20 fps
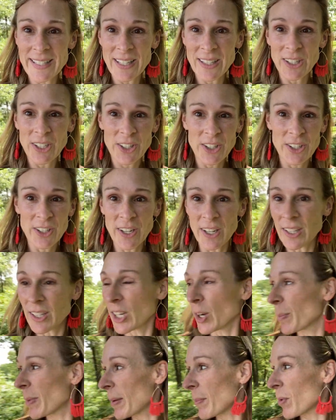to learn a
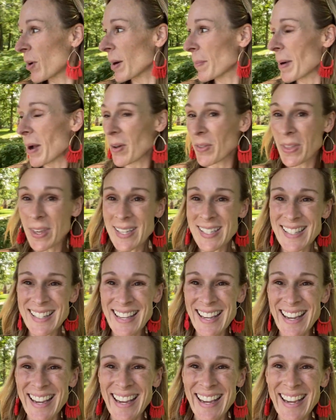little bit more about this.
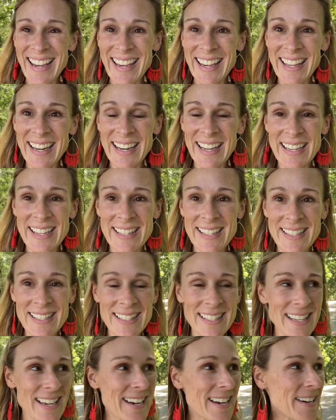It
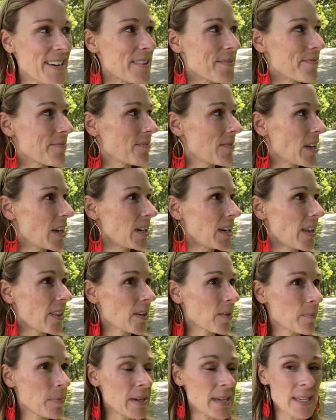is um,
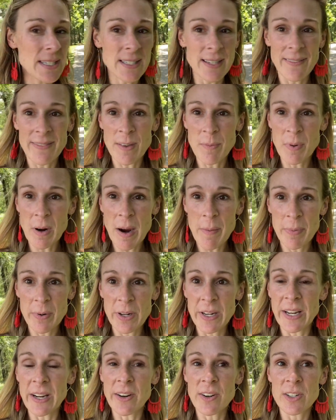another piece of the
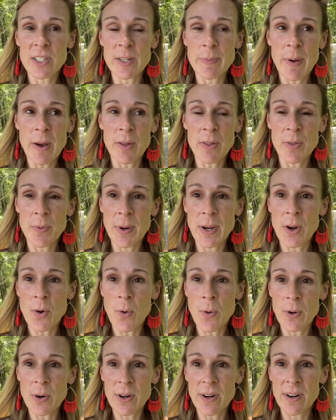property here. It's about three
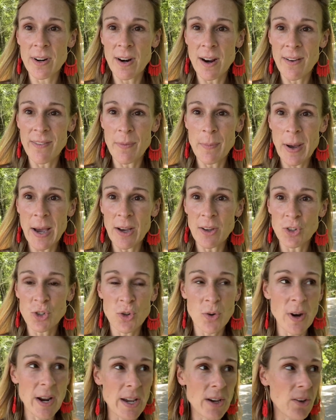quarter of a mile
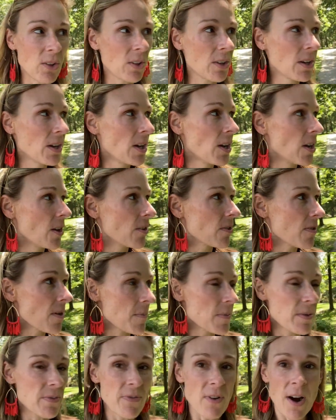trail from
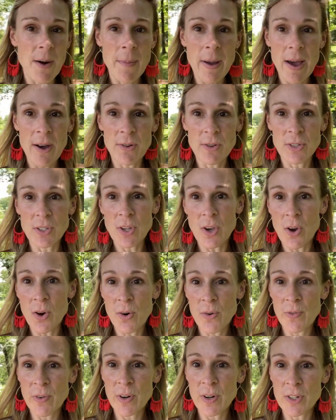the farmhouse
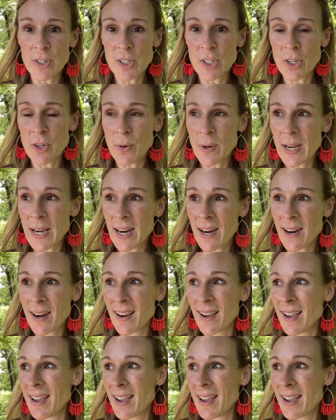over to here.